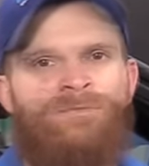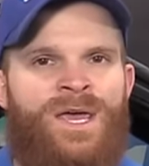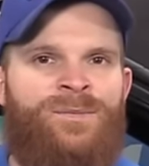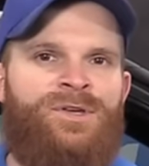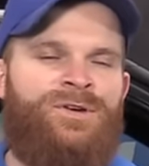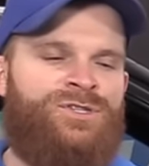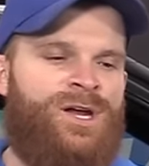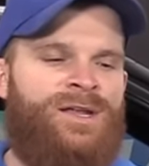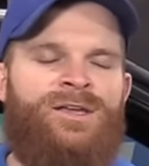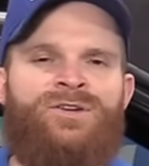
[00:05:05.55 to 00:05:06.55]
Maybe you're
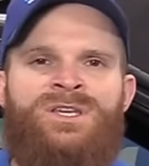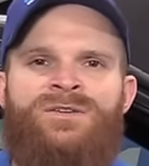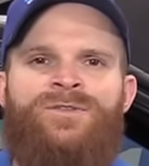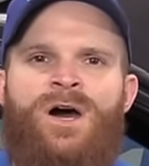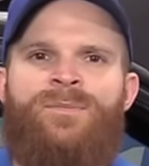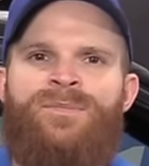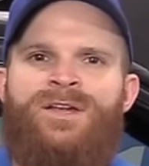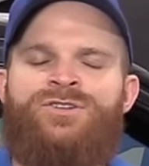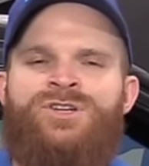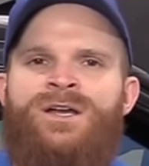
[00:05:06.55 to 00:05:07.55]
trying to hit your key fob
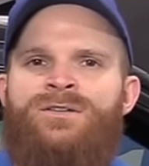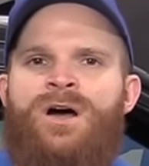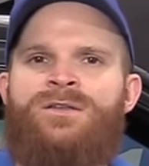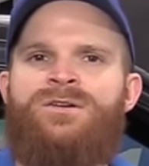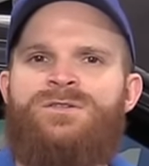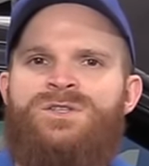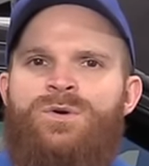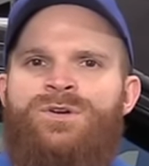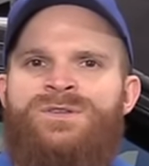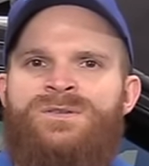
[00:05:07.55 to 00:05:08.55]
and you're trying to lock those
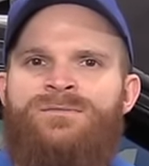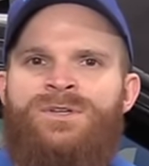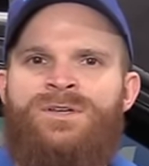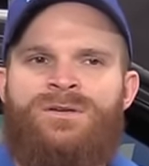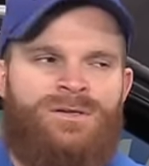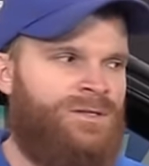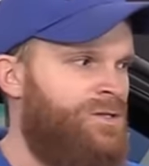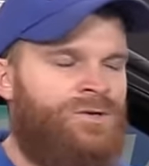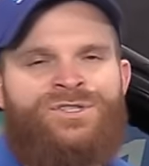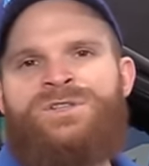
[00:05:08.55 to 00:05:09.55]
doors and the
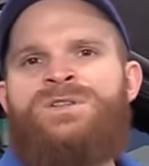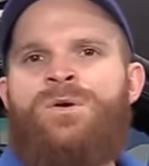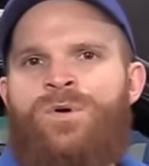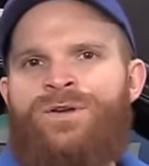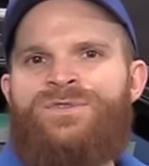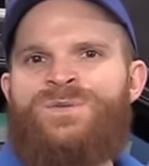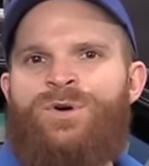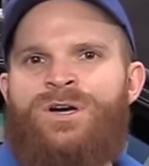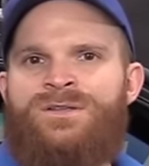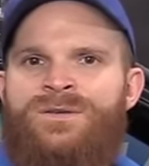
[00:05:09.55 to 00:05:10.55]
doors just don't want to
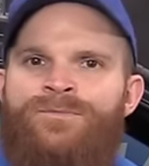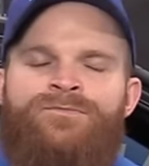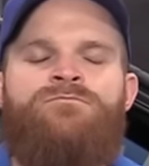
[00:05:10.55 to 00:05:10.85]
respond.